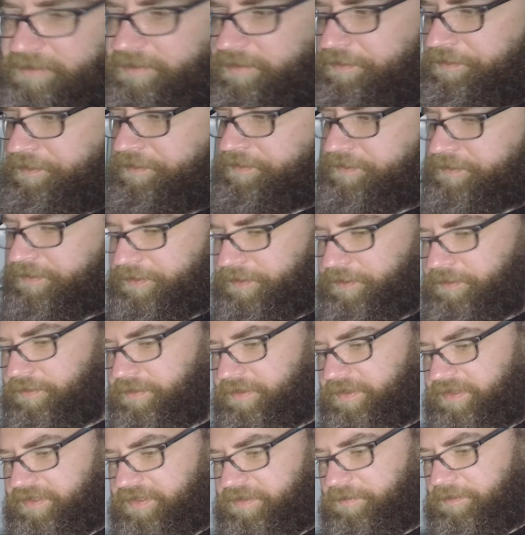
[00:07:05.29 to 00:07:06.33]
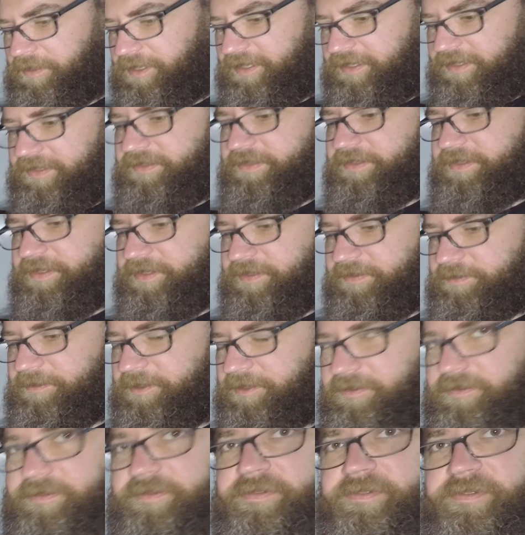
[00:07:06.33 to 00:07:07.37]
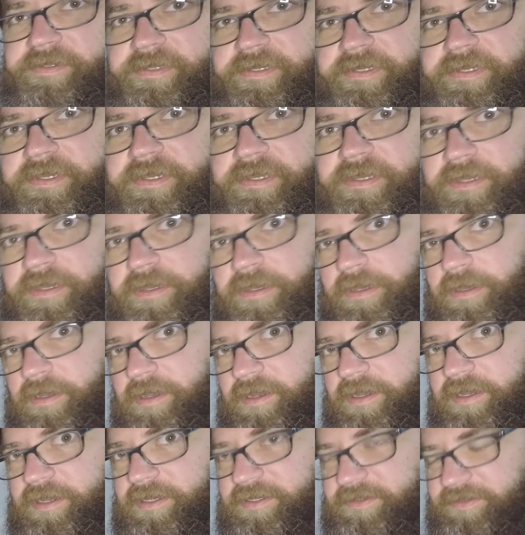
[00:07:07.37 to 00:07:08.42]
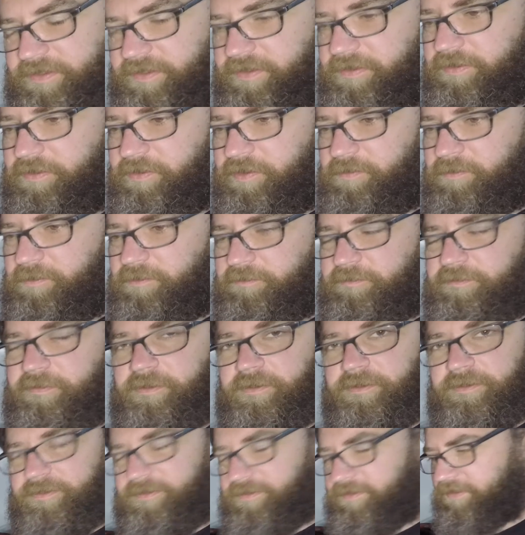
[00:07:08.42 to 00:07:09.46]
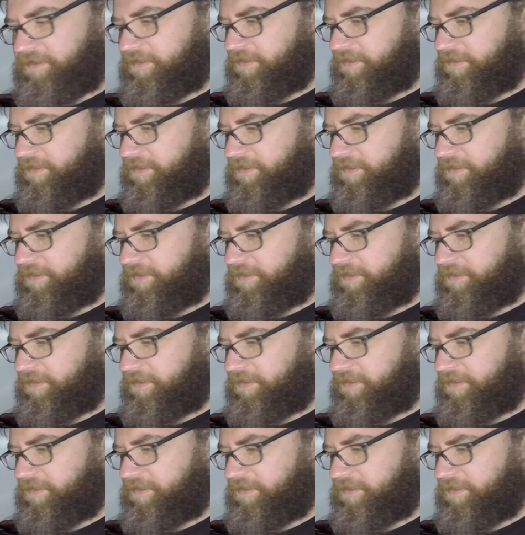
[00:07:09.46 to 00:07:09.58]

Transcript: than soldered into place is because it's a thermal fuse.